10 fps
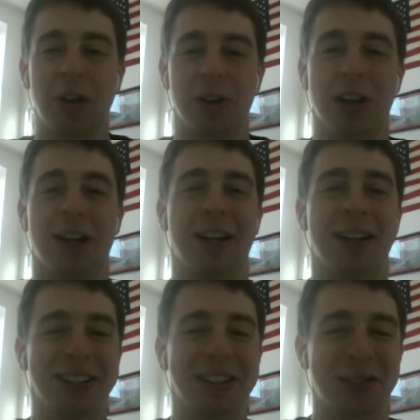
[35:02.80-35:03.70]
you're
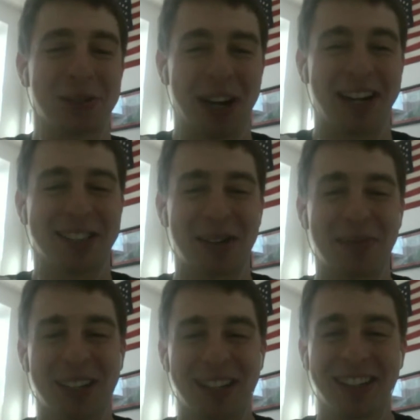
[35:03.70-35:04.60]
gonna create
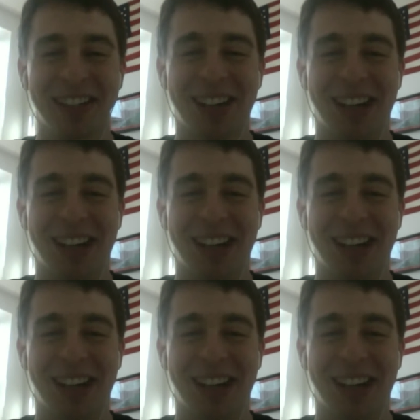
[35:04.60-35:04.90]
something and